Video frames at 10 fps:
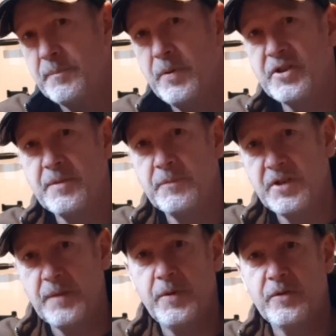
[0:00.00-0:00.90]
put some
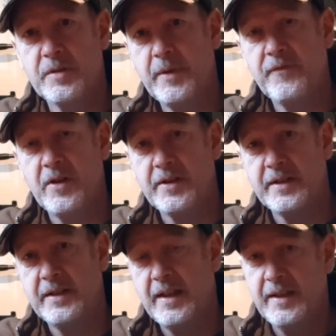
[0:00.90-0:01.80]
cheap old Spitfires
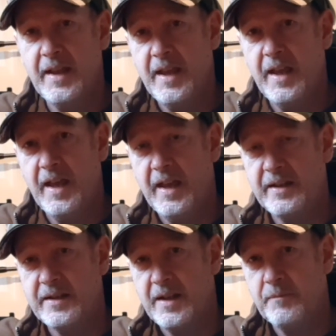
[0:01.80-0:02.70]
in there
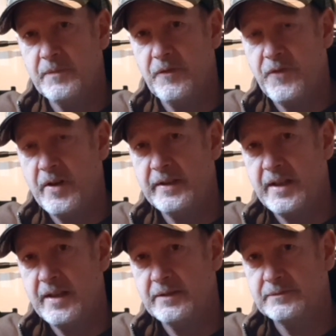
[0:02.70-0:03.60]
and find
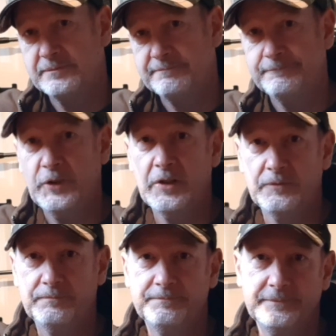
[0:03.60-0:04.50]
they're, well,
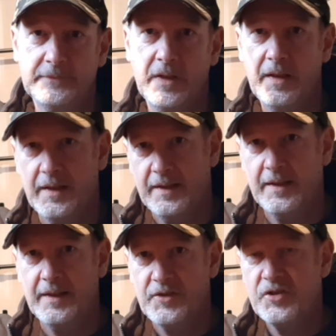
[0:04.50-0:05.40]

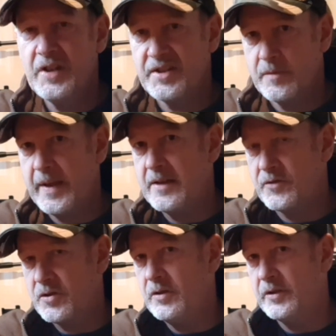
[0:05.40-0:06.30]
just about as
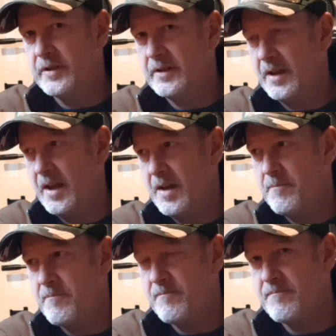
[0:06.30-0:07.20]
good.
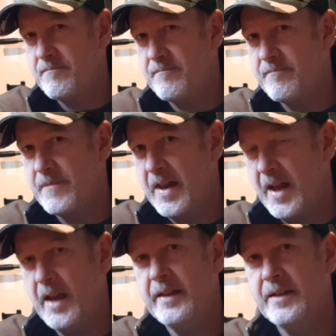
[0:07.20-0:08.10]

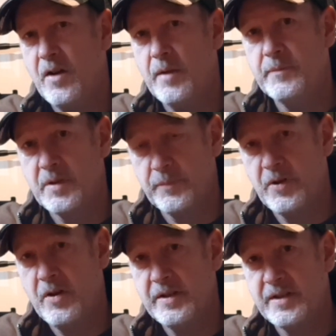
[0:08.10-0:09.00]
A, I'm
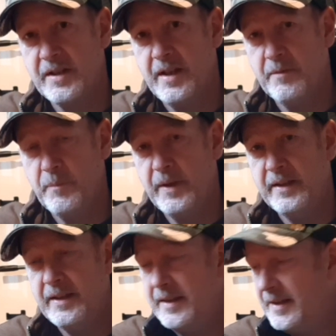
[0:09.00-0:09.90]
surprised, and B,